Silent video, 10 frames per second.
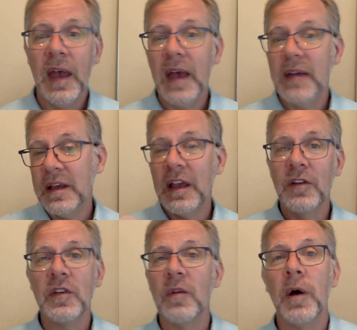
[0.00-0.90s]
And
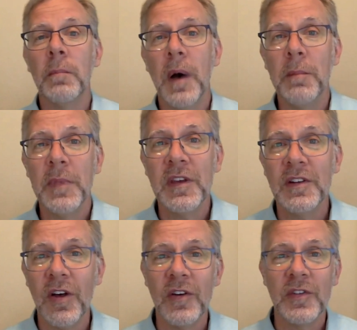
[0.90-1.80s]
here's $1
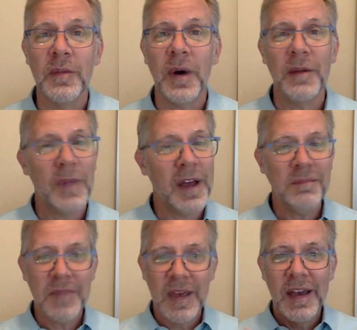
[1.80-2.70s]
million to the bottom line.